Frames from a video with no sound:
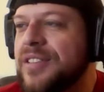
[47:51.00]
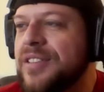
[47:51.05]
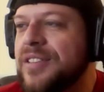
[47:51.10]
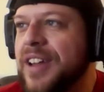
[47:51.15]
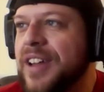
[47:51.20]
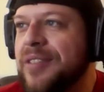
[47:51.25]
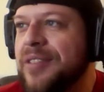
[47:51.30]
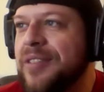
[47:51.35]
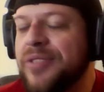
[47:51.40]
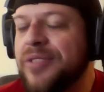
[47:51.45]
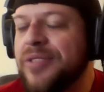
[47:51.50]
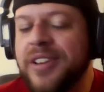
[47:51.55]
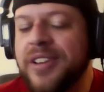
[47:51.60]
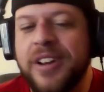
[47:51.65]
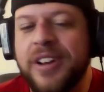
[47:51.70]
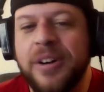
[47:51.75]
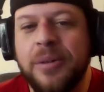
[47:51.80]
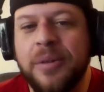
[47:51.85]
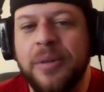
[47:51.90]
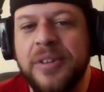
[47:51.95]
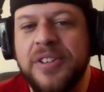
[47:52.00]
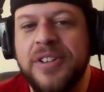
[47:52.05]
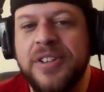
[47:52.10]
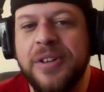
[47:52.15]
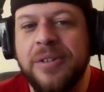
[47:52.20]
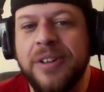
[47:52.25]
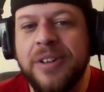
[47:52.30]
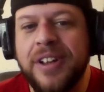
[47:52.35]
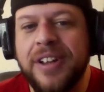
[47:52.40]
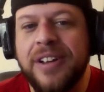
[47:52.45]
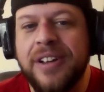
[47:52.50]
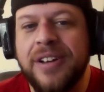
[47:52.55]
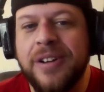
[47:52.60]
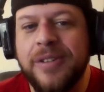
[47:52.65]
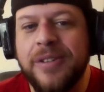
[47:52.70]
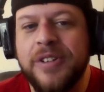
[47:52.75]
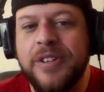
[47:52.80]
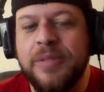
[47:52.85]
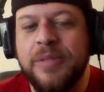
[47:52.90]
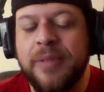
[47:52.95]
a lot friendlier with Sony
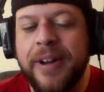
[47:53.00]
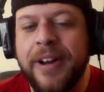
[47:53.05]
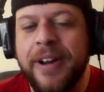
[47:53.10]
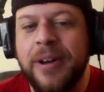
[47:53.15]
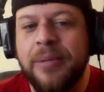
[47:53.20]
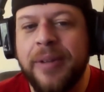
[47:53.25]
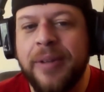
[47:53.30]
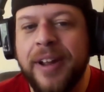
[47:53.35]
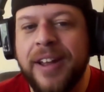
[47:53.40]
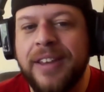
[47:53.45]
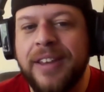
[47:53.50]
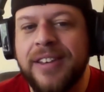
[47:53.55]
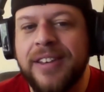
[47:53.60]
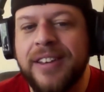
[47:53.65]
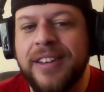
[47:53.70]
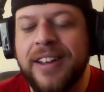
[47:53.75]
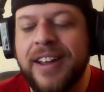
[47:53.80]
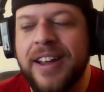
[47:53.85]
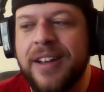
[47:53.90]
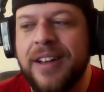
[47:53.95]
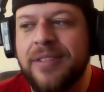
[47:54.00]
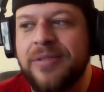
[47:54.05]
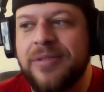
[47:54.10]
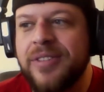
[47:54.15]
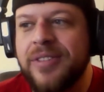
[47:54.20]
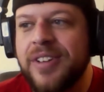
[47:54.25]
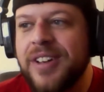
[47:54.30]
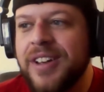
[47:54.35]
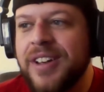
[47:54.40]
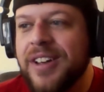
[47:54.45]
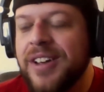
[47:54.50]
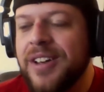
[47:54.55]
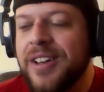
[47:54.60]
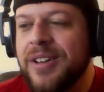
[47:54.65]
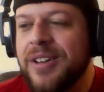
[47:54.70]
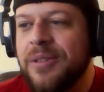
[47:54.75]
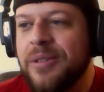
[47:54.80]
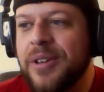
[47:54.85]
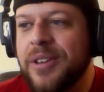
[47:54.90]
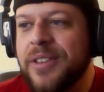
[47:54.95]
over Spider-Man than they have
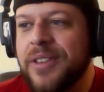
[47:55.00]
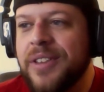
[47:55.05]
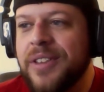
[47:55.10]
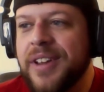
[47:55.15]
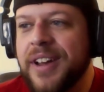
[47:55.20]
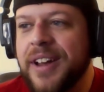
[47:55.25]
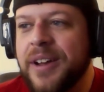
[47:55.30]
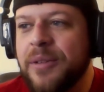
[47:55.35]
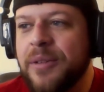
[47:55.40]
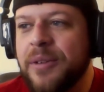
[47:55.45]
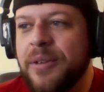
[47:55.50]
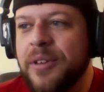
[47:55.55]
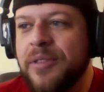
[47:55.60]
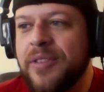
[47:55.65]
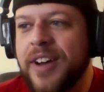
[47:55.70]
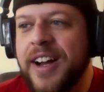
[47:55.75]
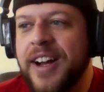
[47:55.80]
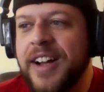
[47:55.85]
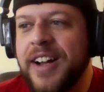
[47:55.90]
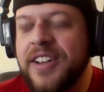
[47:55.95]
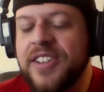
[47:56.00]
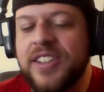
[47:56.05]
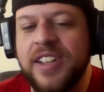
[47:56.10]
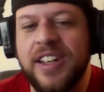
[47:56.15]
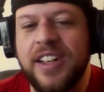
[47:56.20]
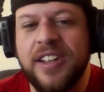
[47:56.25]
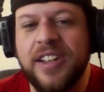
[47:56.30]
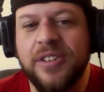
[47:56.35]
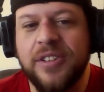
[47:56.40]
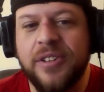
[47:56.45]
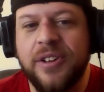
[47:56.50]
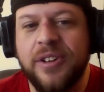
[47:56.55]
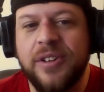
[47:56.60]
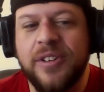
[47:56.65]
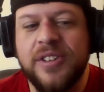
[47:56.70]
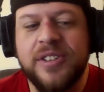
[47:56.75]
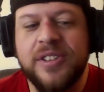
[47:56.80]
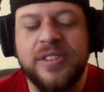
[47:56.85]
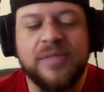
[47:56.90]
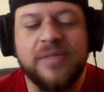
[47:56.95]
with Fox, and you'll
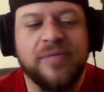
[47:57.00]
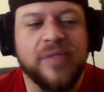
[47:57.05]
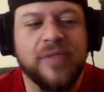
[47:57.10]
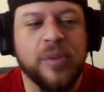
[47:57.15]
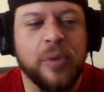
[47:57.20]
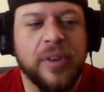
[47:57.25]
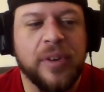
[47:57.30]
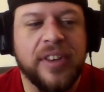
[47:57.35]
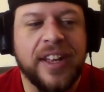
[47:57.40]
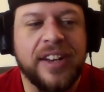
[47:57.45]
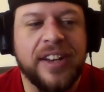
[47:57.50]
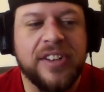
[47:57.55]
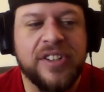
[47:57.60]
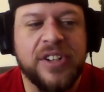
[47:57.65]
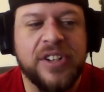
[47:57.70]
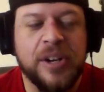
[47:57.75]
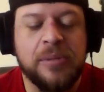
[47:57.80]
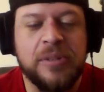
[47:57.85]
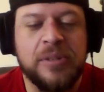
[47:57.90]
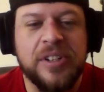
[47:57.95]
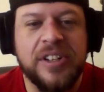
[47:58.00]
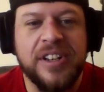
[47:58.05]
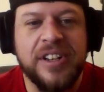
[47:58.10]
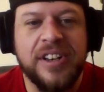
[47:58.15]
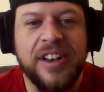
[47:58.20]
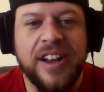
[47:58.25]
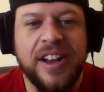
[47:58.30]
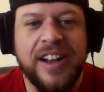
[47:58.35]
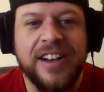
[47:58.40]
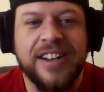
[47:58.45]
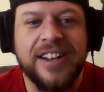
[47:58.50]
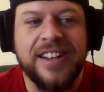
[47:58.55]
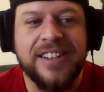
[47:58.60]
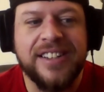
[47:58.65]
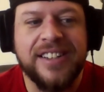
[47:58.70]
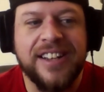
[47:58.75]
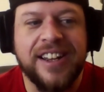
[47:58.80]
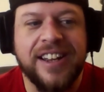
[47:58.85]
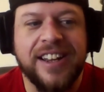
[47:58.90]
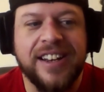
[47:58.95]
notice what that description did not
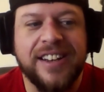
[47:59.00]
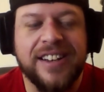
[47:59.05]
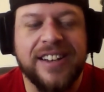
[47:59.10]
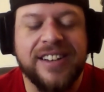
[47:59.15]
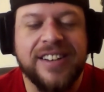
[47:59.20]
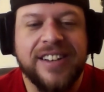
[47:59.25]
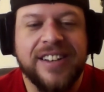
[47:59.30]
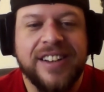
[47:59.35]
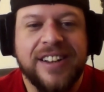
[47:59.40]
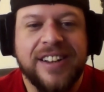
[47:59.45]
contain. And